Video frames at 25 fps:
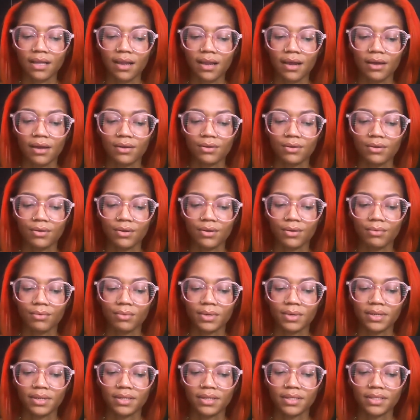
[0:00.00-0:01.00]
I don't know
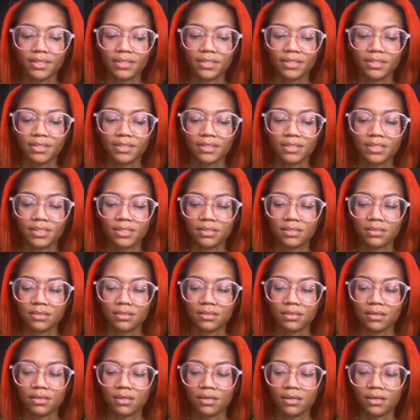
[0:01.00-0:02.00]
what it is
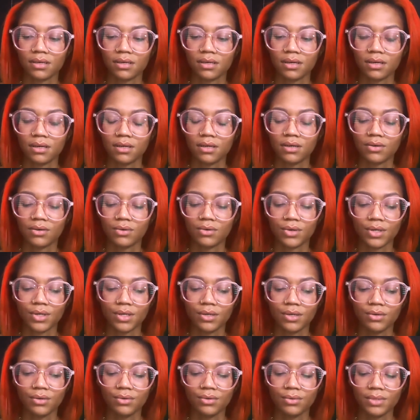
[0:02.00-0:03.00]
or
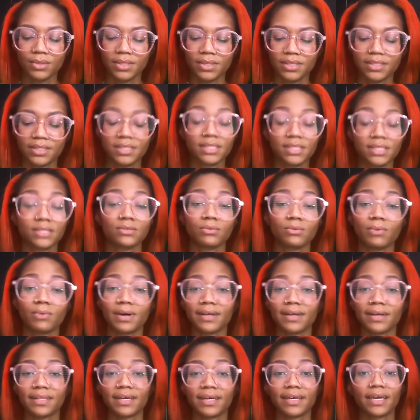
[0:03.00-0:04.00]
who it is or
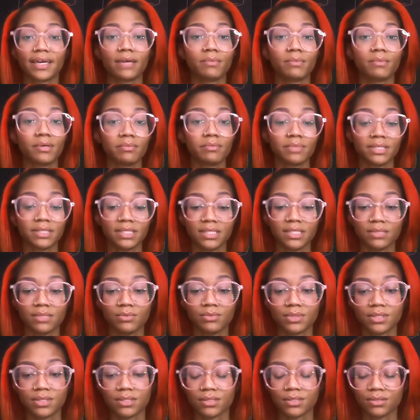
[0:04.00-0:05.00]
why that came up. Let's see
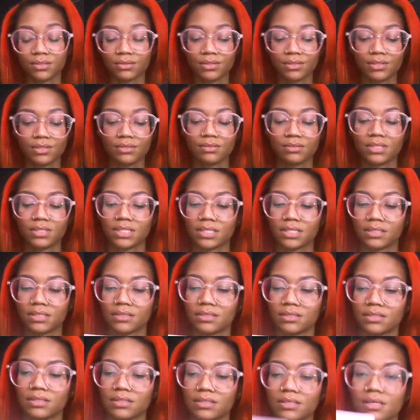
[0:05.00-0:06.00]
what this crystal
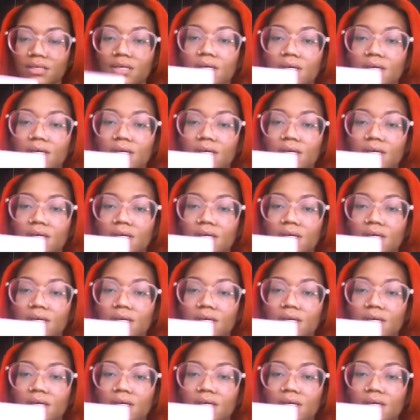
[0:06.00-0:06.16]
says.